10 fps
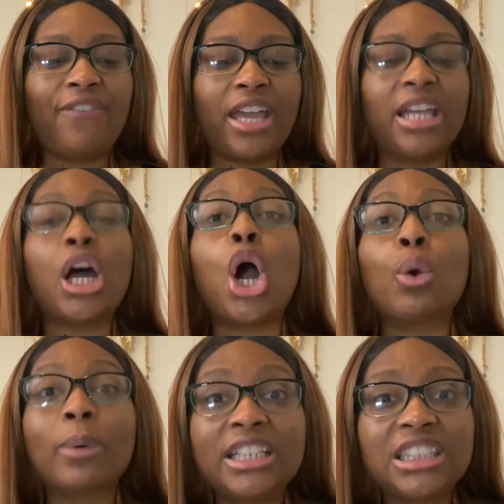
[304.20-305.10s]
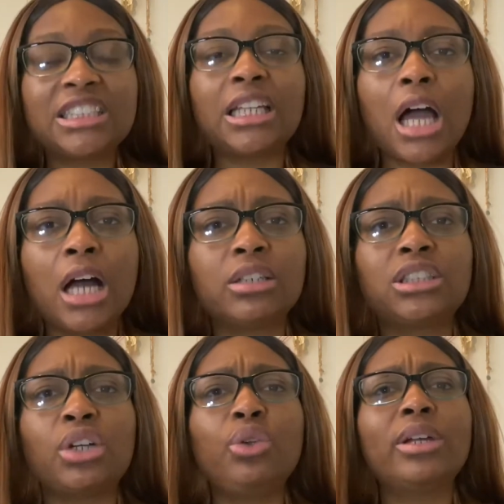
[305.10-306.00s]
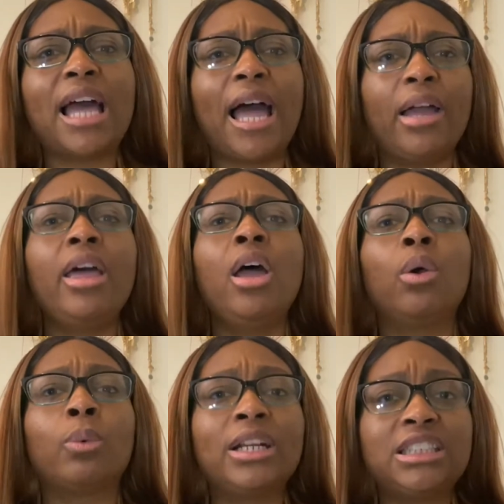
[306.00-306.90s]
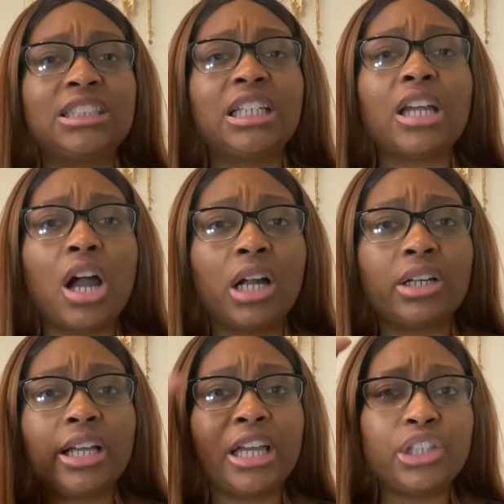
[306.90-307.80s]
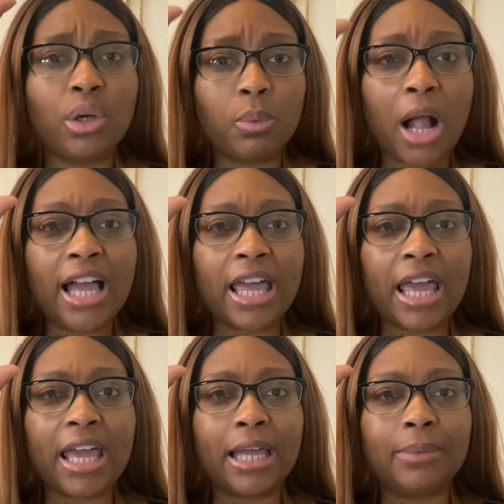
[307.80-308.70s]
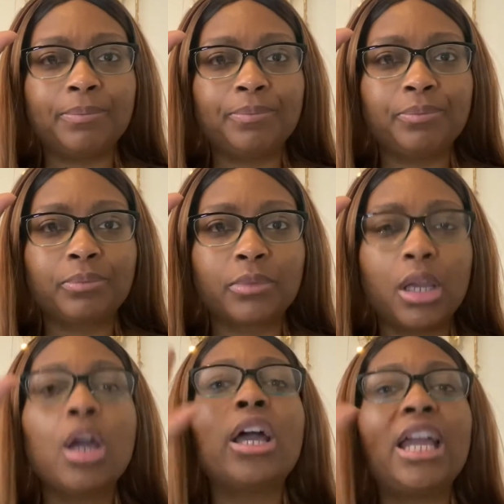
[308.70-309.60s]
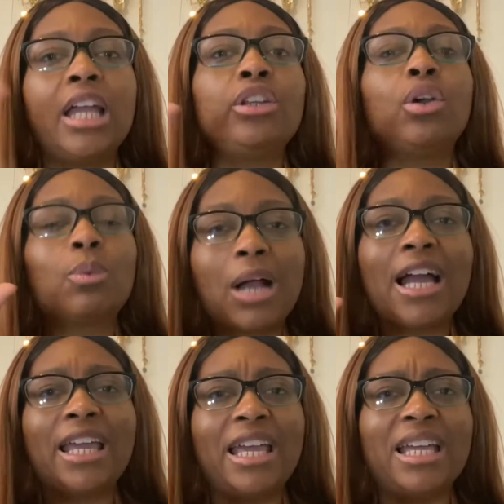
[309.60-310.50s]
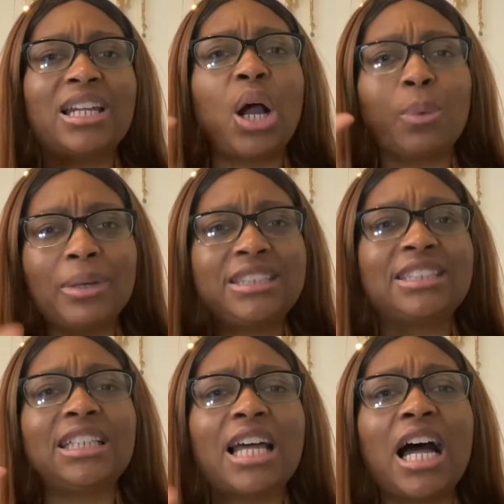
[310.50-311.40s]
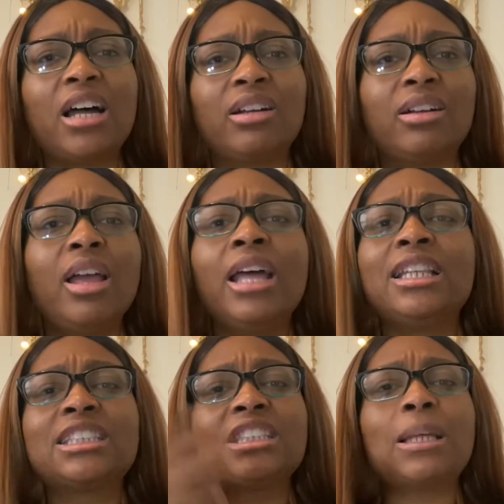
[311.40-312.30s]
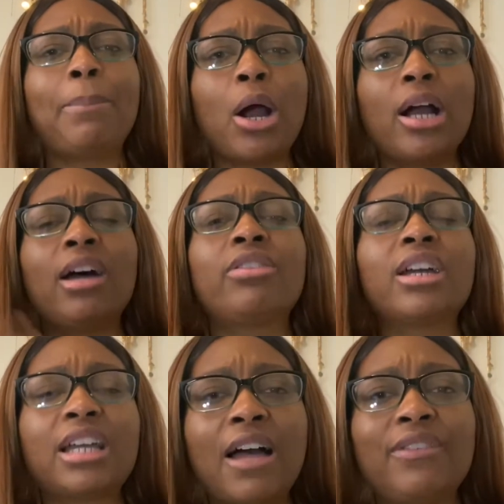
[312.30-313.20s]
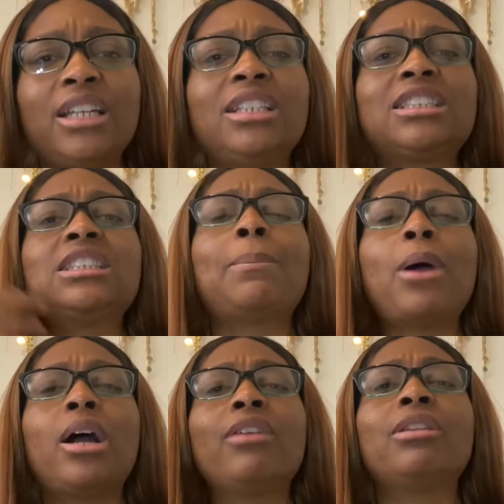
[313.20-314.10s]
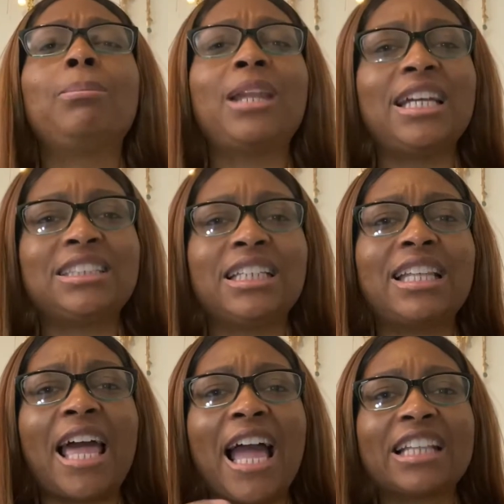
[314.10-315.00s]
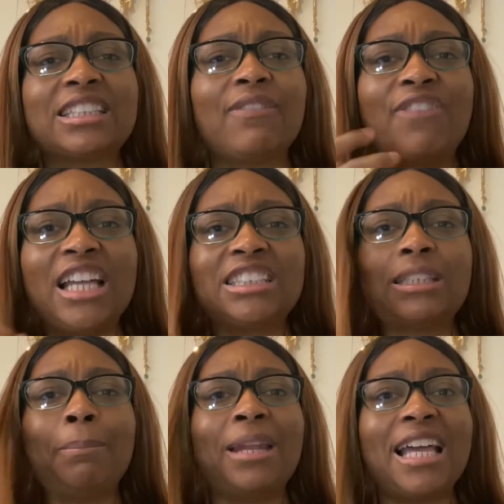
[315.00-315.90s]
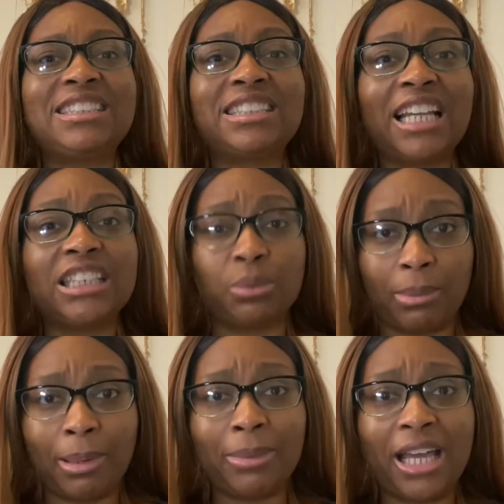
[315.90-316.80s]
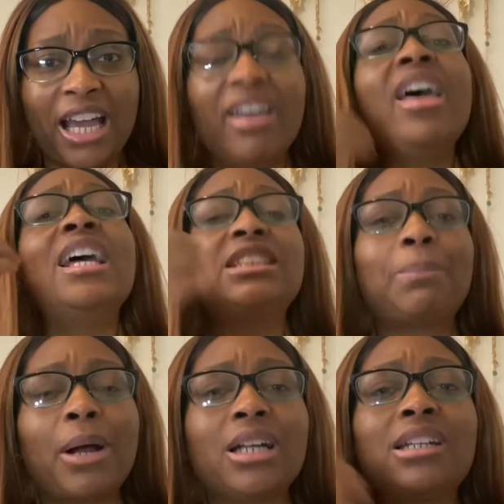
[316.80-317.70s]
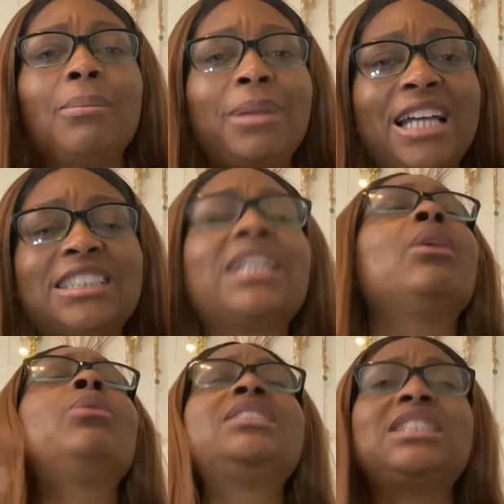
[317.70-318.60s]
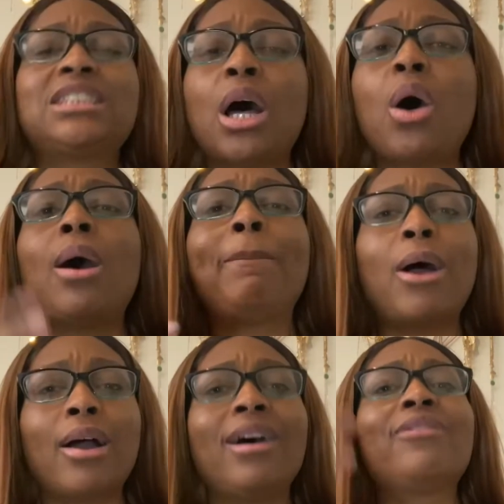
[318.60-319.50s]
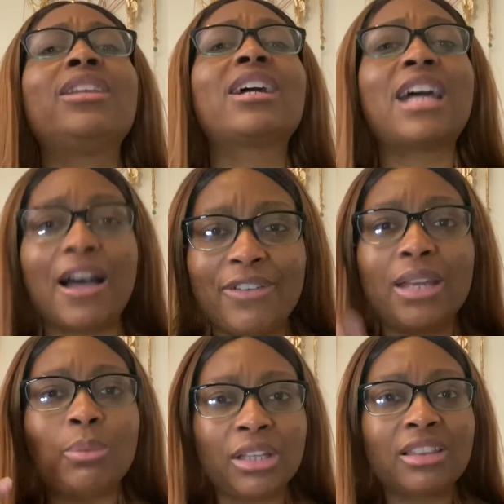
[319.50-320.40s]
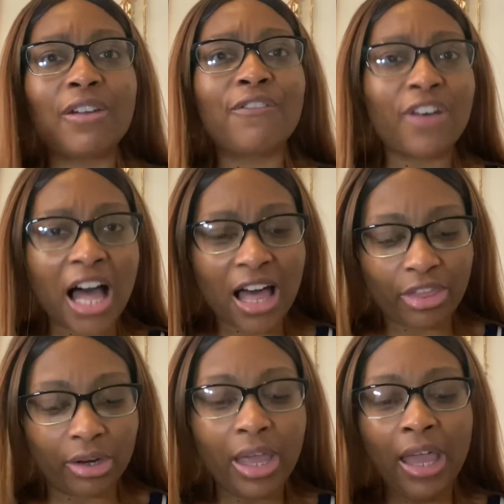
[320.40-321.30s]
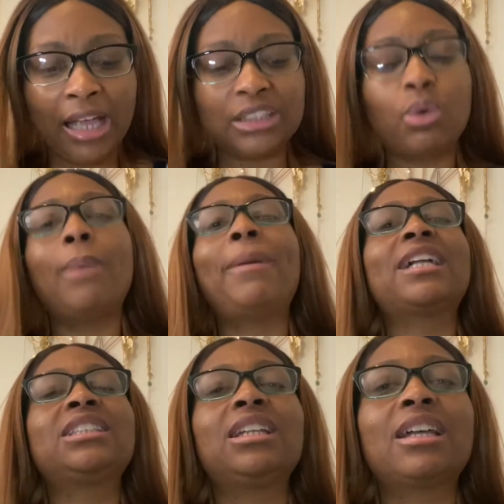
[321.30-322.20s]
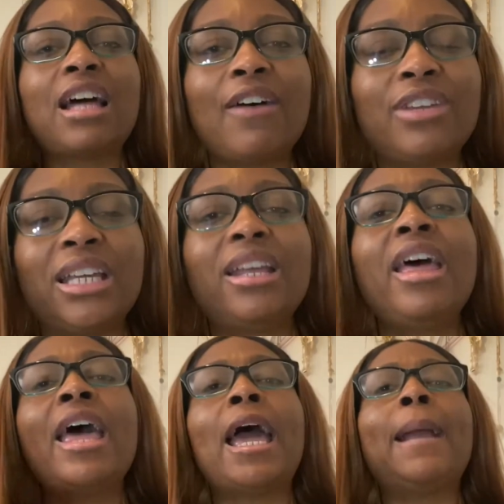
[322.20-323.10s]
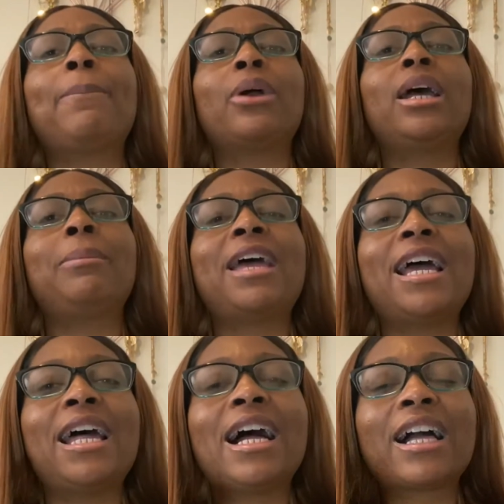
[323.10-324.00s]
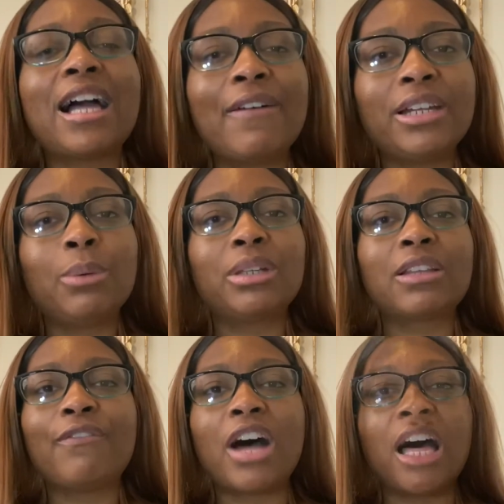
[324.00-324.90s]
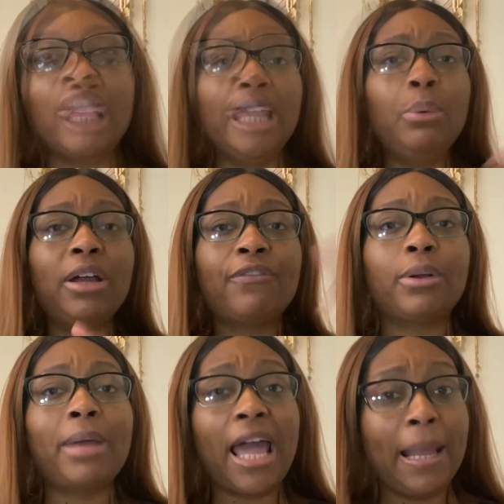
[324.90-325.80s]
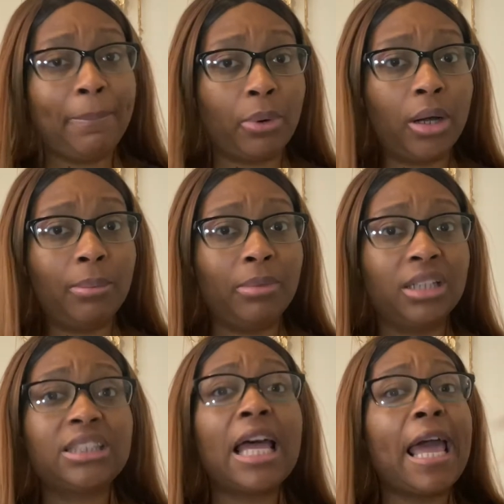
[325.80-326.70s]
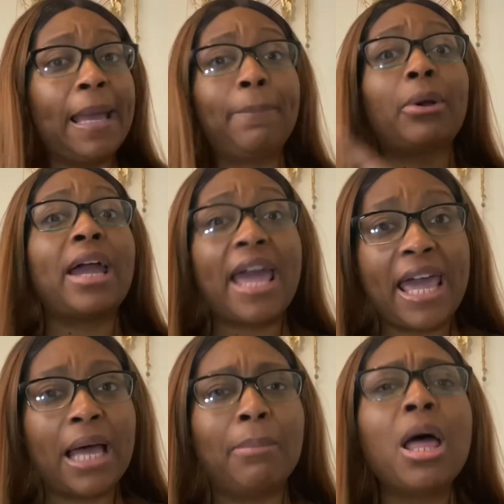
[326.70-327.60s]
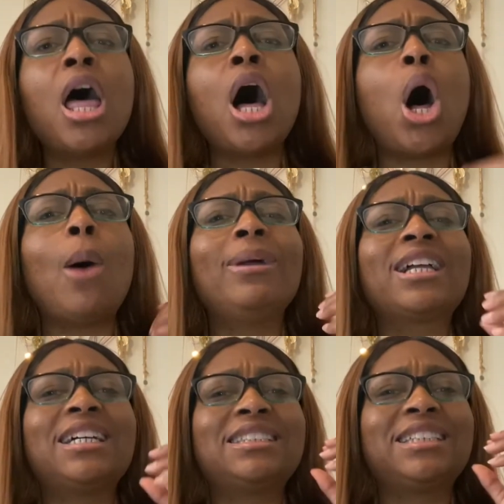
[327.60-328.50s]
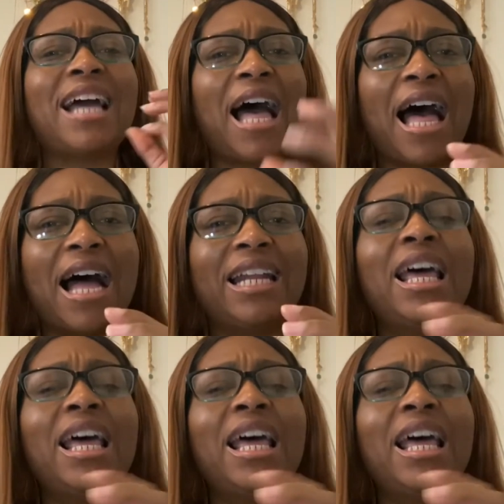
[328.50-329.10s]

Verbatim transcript: hand are riches and honor." So you got riches and honor in your right hand in your right hand are riches and honor. This is a part of the covenant. This is a part of the blessing that activates the blessings. Remember that? It's a part of the blessing, which is all a part of the covenant with the Father. It's going back to the covenant. Abraham had a covenant with the Father. He went from Abram to Abraham, all because God